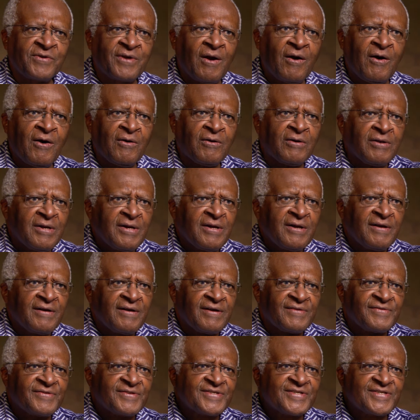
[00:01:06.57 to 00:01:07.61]
call.
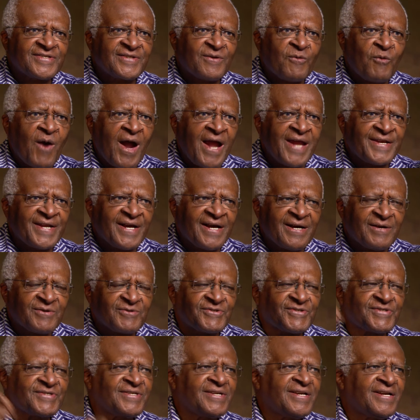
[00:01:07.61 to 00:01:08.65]
This is the White
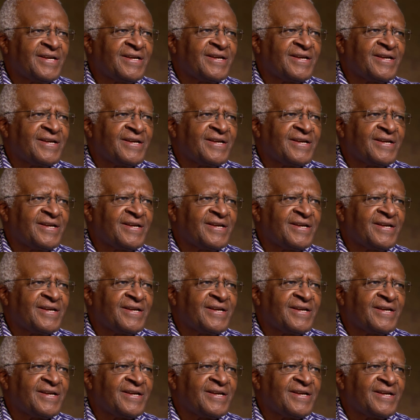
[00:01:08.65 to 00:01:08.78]
House.